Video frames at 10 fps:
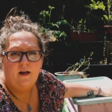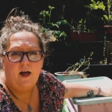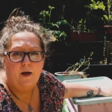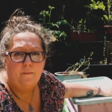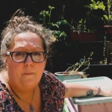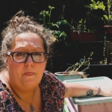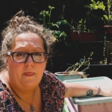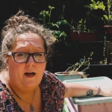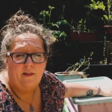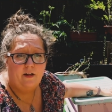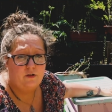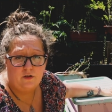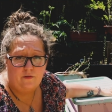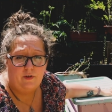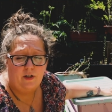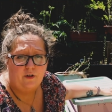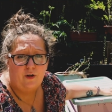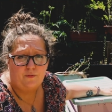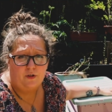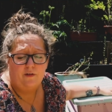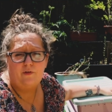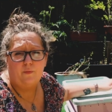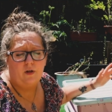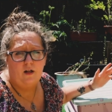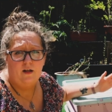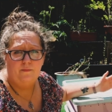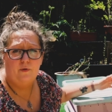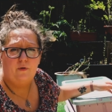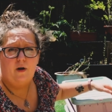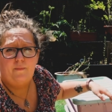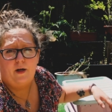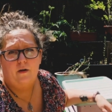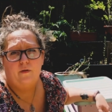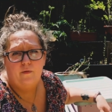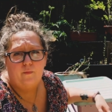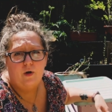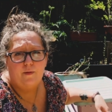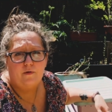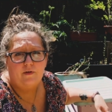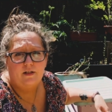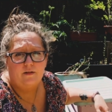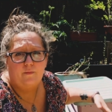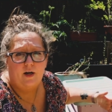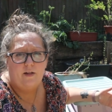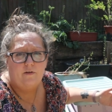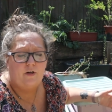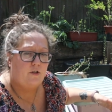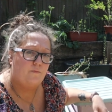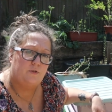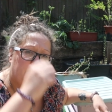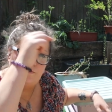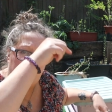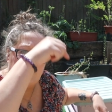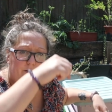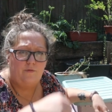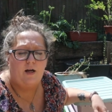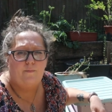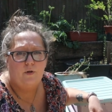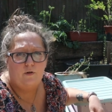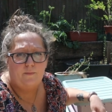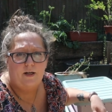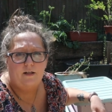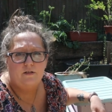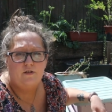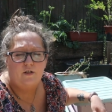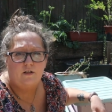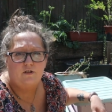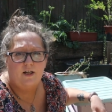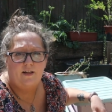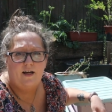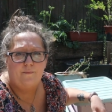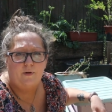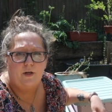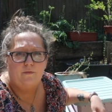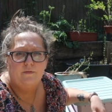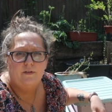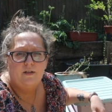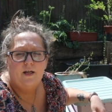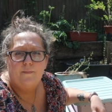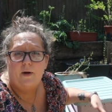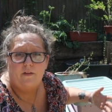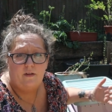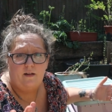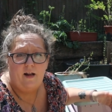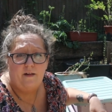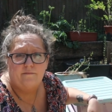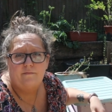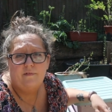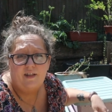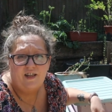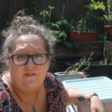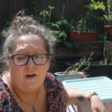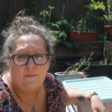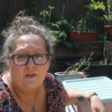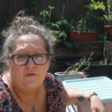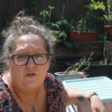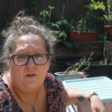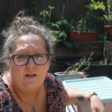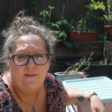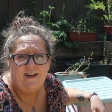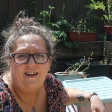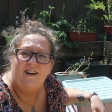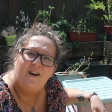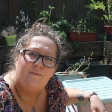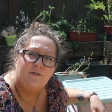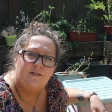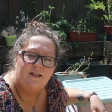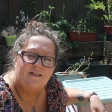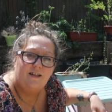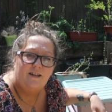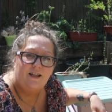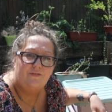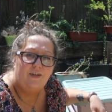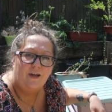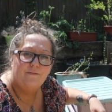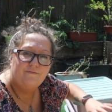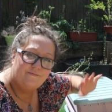Um, and they're just a really good option. If you want to learn more about wormeries and why they're a good option, we did write a blog about it, so you can check that out below. But other than that, thank you very much for joining me, and I hope you'll see us in the next video.